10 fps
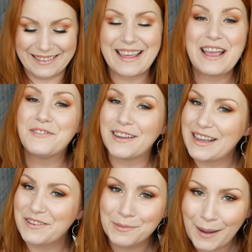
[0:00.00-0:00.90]
So they've
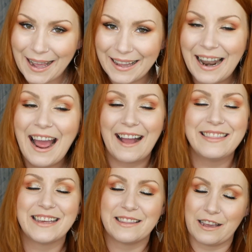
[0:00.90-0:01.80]
done it as well.
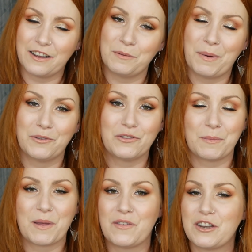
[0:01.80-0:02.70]
I think they're going to post
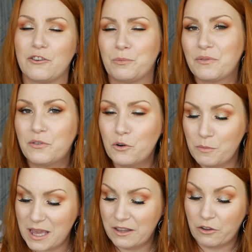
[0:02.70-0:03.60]
up their videos before me.